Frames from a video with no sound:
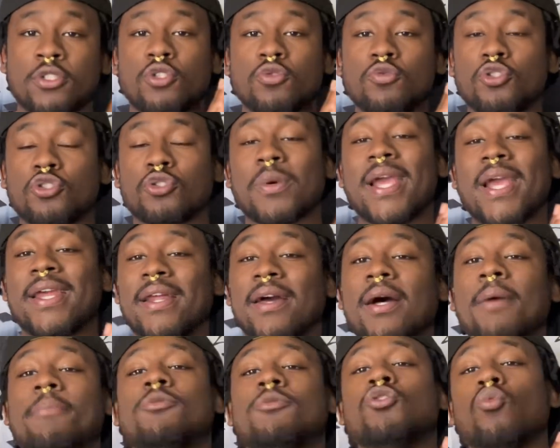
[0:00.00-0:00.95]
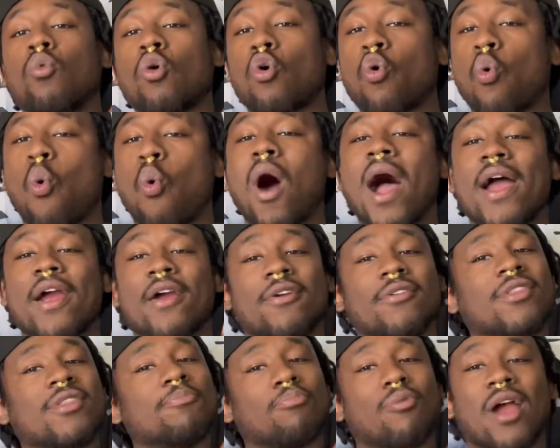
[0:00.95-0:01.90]
to trade up to acquire
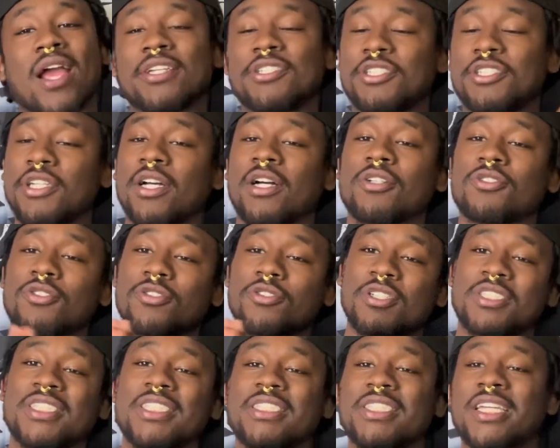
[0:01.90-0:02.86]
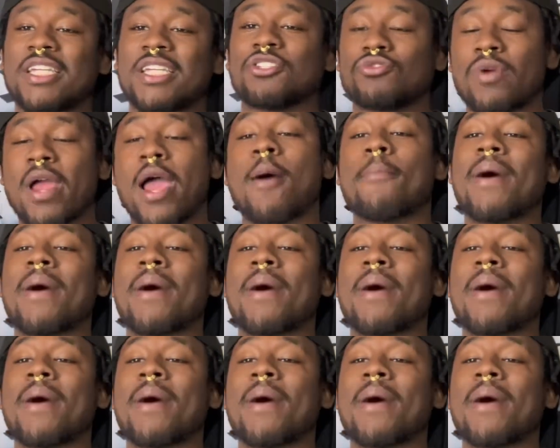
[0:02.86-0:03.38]
the Bryce Youngs or the CJ Stroud.